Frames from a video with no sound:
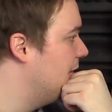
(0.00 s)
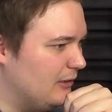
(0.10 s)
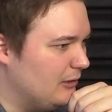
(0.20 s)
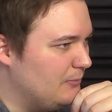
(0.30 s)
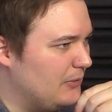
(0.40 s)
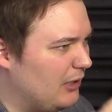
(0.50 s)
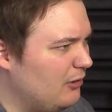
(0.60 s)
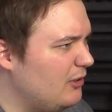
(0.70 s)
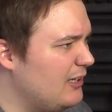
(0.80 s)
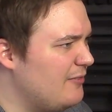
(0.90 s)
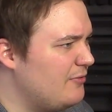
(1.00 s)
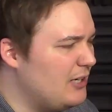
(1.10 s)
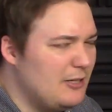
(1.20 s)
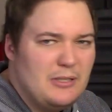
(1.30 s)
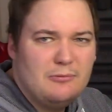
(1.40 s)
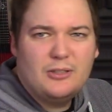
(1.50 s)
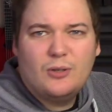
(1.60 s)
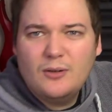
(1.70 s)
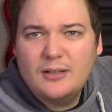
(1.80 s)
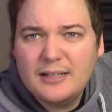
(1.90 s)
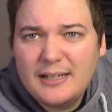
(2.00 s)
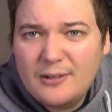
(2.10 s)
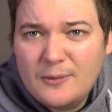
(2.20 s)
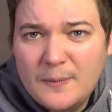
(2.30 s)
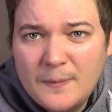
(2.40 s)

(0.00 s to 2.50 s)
How long have I been recording now?